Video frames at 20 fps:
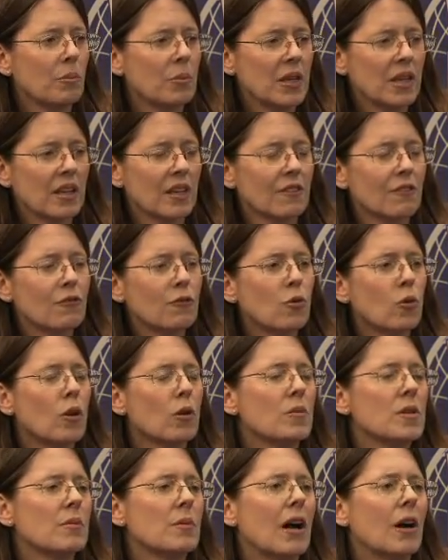being
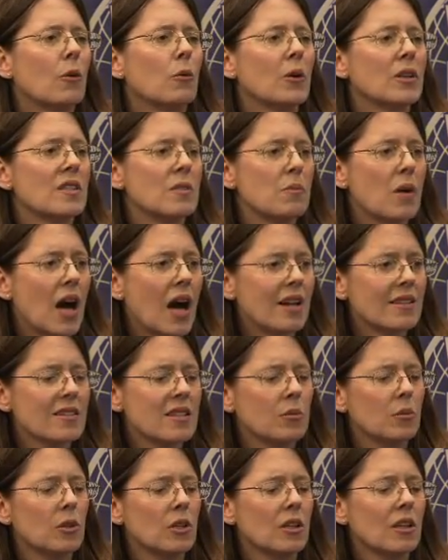informed about what's
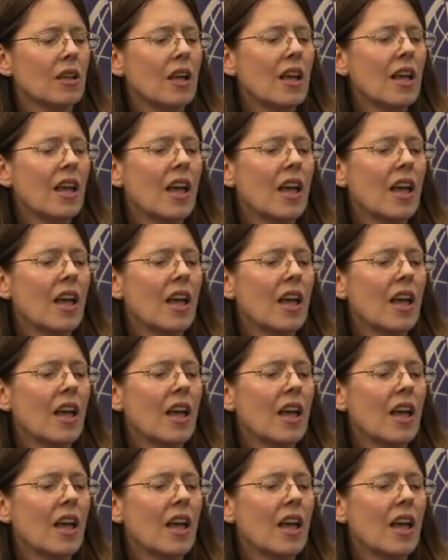possible,